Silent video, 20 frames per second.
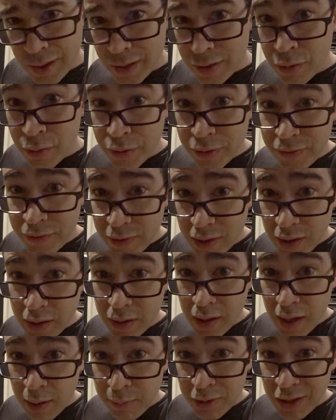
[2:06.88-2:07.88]
I noticed the
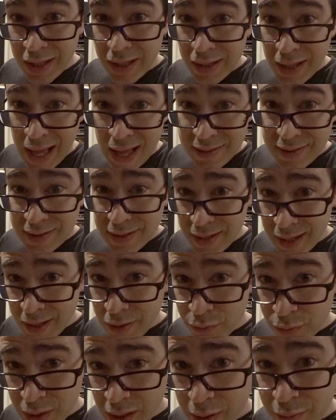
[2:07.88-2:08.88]
anomaly last
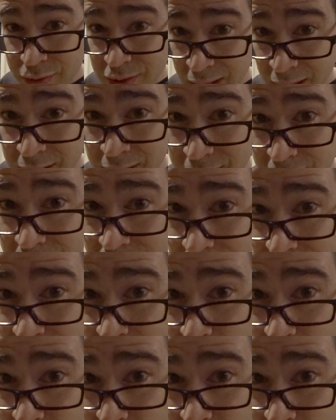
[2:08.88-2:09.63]
night when I was editing the